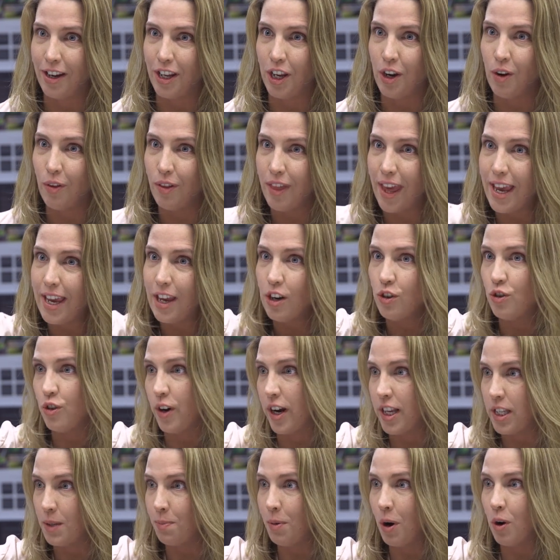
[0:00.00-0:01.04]
You know, they can
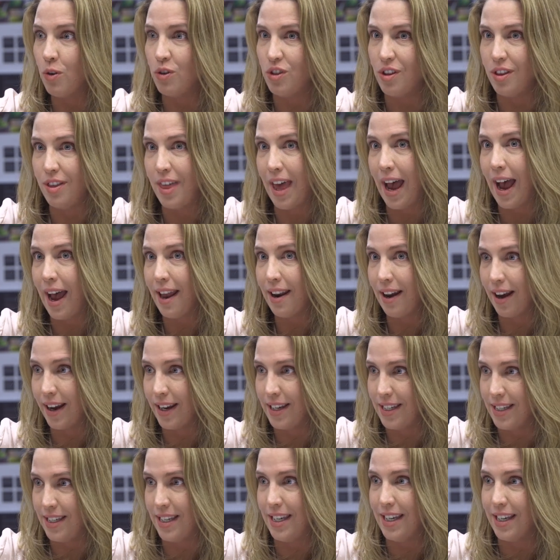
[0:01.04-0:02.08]
transpose that
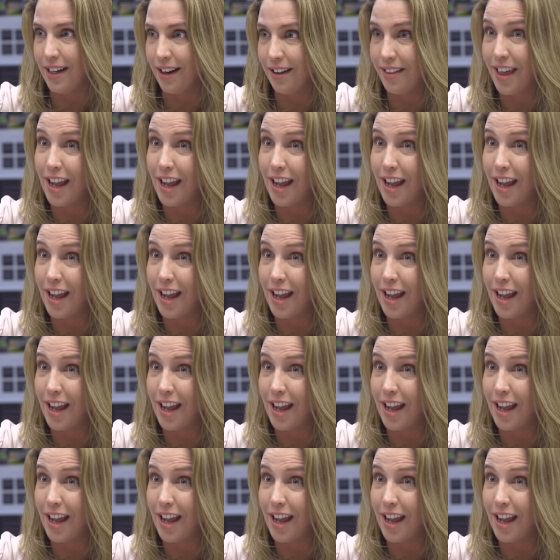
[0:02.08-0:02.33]
idea,